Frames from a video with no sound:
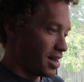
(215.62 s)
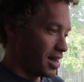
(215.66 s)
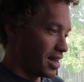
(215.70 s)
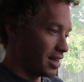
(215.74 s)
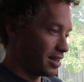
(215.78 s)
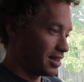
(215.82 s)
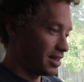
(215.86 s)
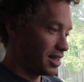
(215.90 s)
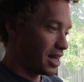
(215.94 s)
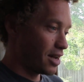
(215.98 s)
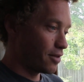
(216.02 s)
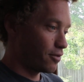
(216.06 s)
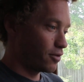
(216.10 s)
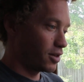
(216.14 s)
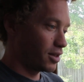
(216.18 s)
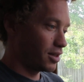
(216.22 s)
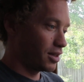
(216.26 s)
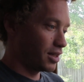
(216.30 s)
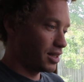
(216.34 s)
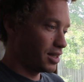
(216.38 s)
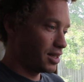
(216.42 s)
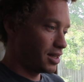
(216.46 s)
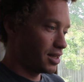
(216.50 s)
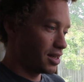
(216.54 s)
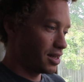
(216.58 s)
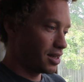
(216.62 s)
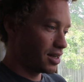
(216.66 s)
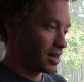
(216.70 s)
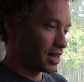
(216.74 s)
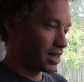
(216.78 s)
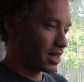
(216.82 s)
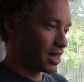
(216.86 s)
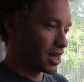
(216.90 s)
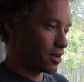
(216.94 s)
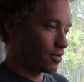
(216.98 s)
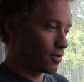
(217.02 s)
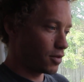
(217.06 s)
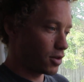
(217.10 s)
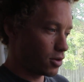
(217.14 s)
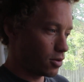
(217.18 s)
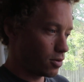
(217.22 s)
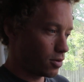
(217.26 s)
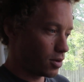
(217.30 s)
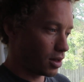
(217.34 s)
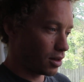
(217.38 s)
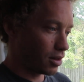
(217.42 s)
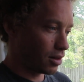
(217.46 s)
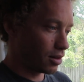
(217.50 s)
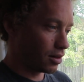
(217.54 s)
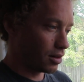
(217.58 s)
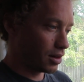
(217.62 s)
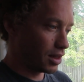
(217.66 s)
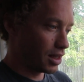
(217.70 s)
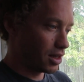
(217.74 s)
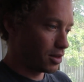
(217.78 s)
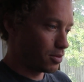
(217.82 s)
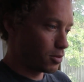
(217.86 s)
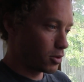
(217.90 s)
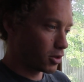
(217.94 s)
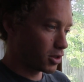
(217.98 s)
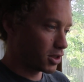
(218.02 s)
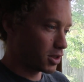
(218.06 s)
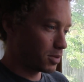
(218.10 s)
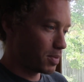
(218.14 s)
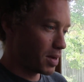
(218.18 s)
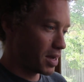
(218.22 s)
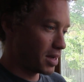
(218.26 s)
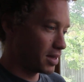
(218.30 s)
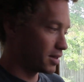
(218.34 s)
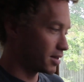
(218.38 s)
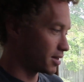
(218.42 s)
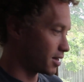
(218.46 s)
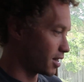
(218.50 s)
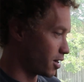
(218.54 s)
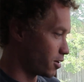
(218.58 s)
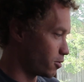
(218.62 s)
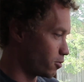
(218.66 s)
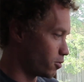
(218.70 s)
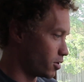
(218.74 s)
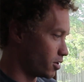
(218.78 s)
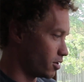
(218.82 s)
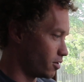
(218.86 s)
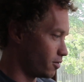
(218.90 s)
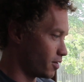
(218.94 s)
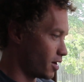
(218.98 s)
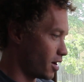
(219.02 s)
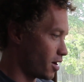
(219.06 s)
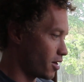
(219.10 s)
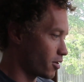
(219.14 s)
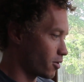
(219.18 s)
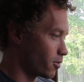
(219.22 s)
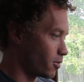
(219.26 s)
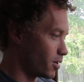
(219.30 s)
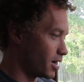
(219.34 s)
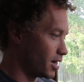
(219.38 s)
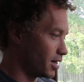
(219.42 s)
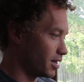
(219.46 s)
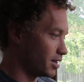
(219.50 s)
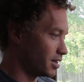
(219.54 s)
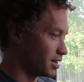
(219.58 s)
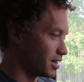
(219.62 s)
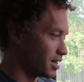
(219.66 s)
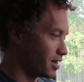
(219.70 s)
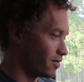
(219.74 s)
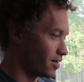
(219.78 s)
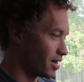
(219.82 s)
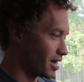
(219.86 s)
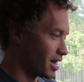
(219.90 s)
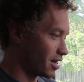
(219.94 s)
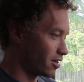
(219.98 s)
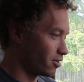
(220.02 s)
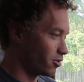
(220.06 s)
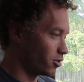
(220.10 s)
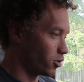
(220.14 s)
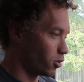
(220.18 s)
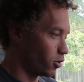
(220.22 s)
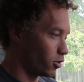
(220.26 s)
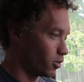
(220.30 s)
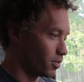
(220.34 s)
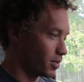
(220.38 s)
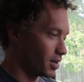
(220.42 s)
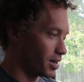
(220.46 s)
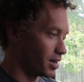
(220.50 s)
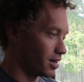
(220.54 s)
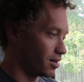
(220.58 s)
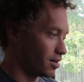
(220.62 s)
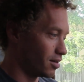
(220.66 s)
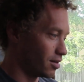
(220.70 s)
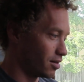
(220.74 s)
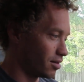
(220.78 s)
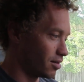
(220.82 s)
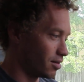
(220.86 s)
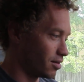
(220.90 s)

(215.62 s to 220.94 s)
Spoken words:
And definitely, I gave you a little more space than I would have otherwise, even after you told me